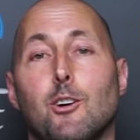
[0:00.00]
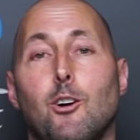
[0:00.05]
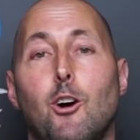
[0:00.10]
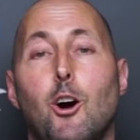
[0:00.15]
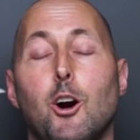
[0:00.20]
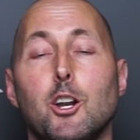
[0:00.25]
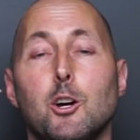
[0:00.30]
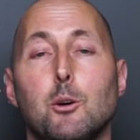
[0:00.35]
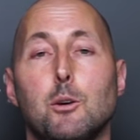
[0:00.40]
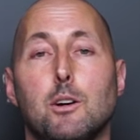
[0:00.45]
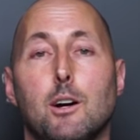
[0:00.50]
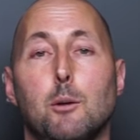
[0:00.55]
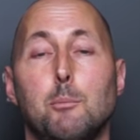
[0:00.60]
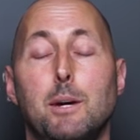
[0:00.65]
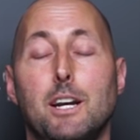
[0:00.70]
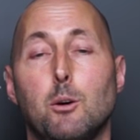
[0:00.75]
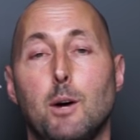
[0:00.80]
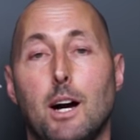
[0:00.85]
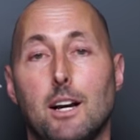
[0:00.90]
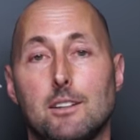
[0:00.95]
There are no
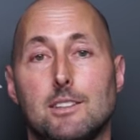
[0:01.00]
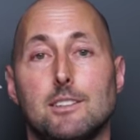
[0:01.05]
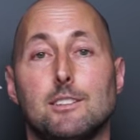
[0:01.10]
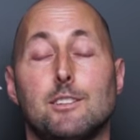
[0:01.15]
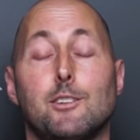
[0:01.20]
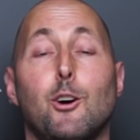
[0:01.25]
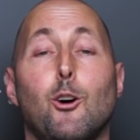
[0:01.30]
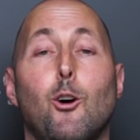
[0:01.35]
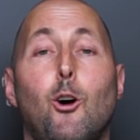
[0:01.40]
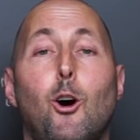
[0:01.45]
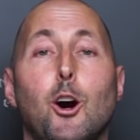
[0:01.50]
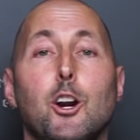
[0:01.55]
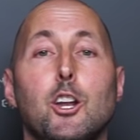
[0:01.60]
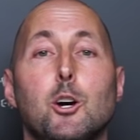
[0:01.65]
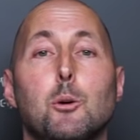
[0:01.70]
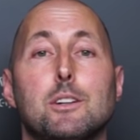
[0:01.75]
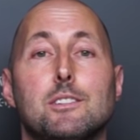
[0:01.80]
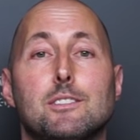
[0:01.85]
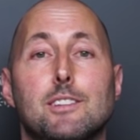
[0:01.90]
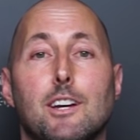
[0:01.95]
amino acids. There are
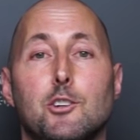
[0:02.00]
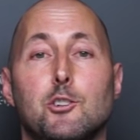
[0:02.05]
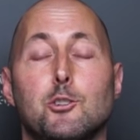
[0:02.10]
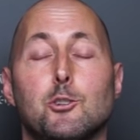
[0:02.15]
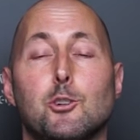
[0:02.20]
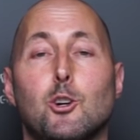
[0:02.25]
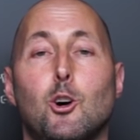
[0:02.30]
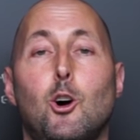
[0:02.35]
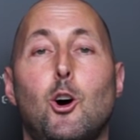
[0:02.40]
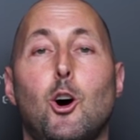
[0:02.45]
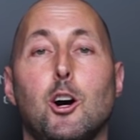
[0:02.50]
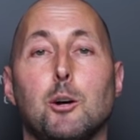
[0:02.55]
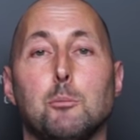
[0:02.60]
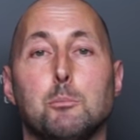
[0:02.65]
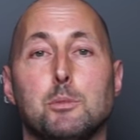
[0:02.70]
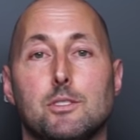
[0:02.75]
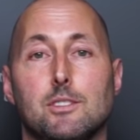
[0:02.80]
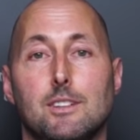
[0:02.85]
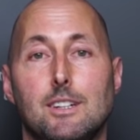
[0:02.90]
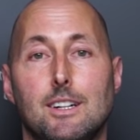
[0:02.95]
no essential
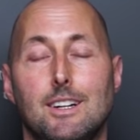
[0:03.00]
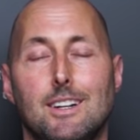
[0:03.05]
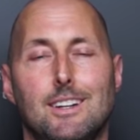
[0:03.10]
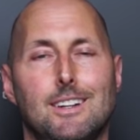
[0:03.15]
carbs.